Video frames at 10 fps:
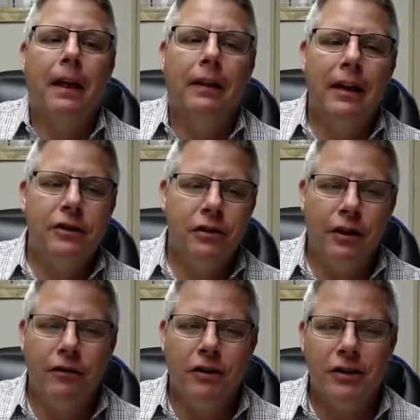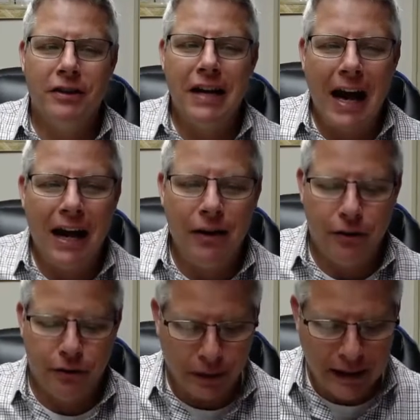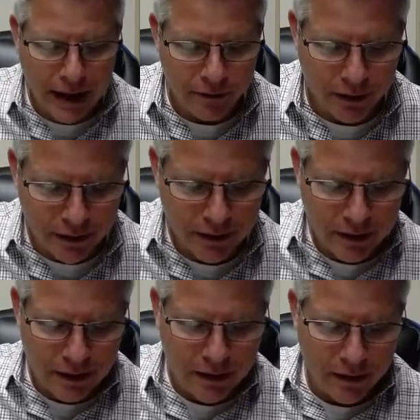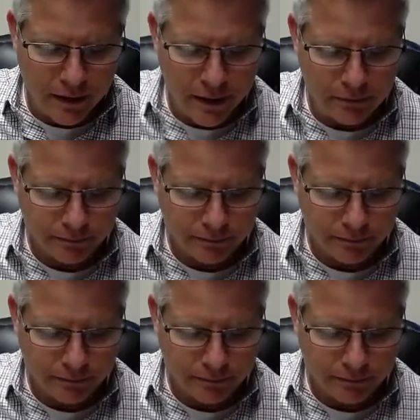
Let's look at verses 9 through 11. All right.